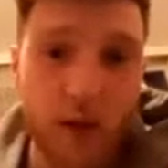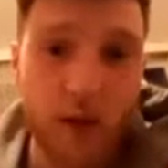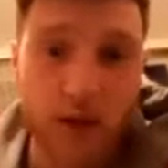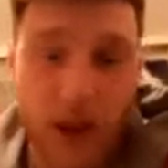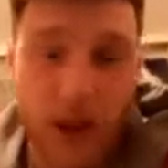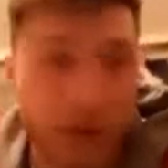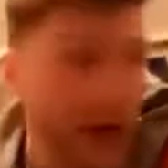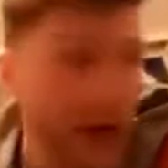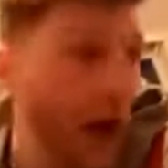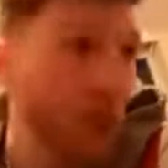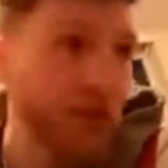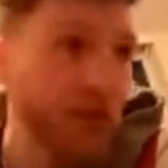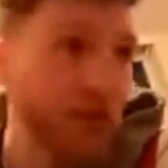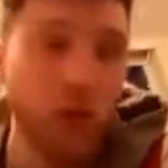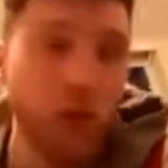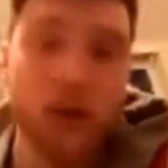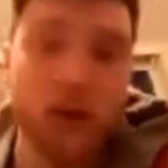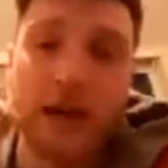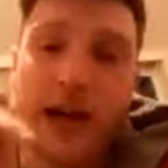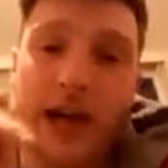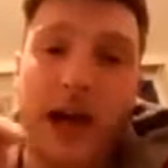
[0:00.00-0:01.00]
that was the
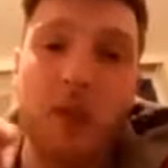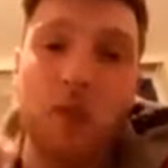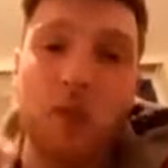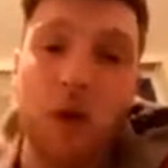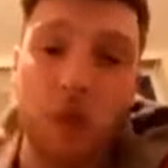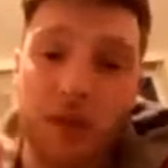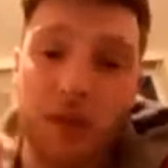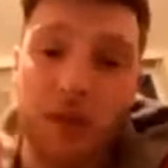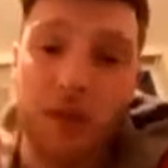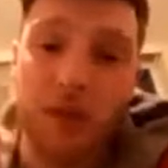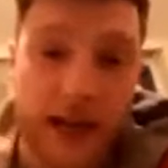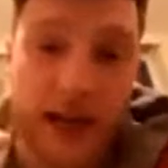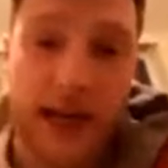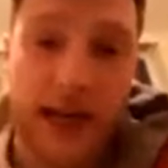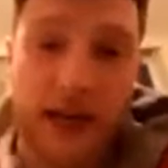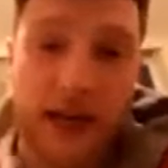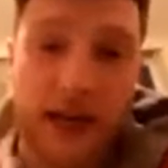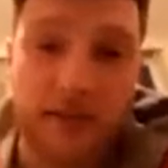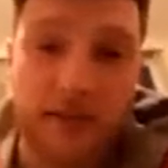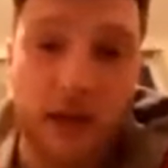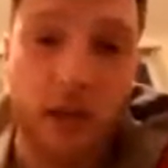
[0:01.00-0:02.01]
only night where we stayed at
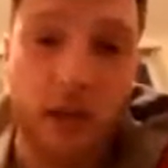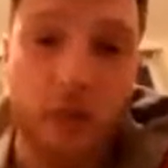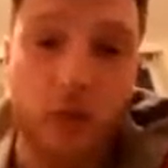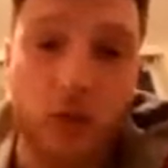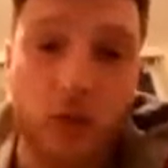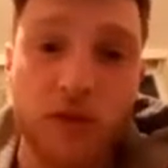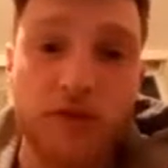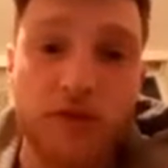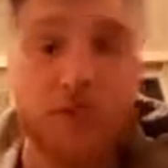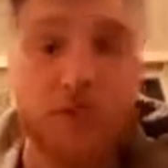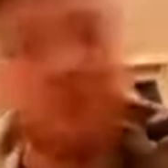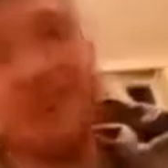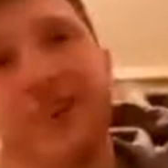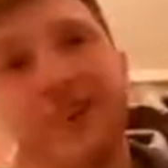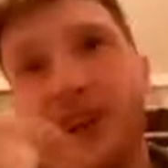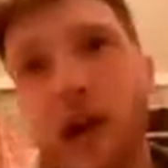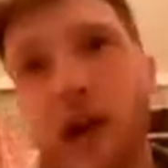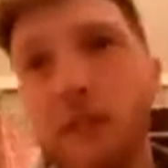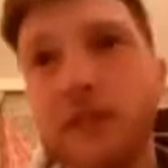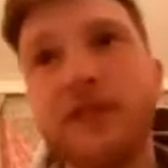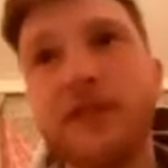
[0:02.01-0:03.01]
the table because the
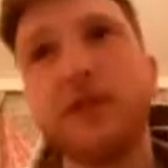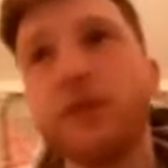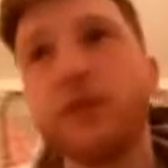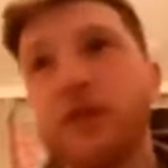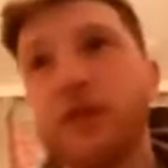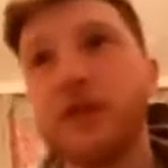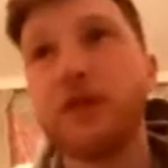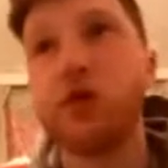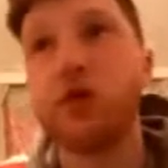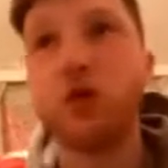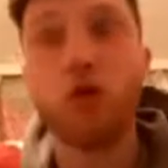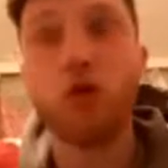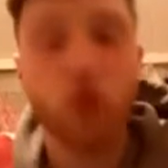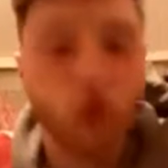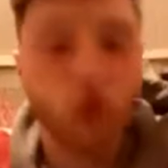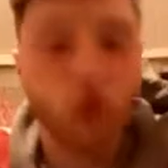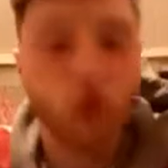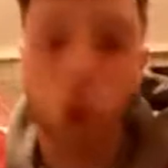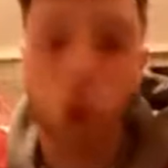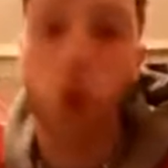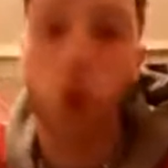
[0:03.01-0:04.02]
club itself isn't
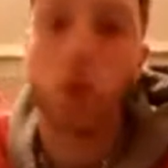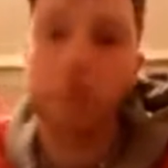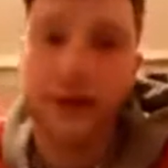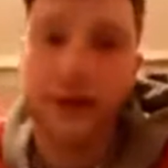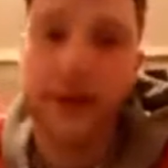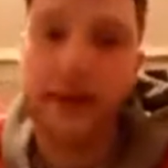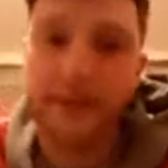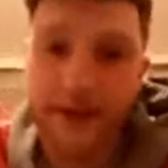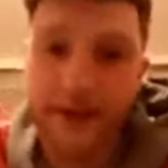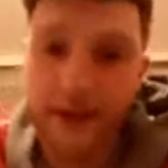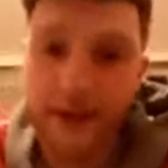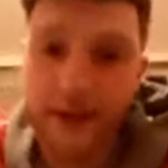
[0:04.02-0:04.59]
too big.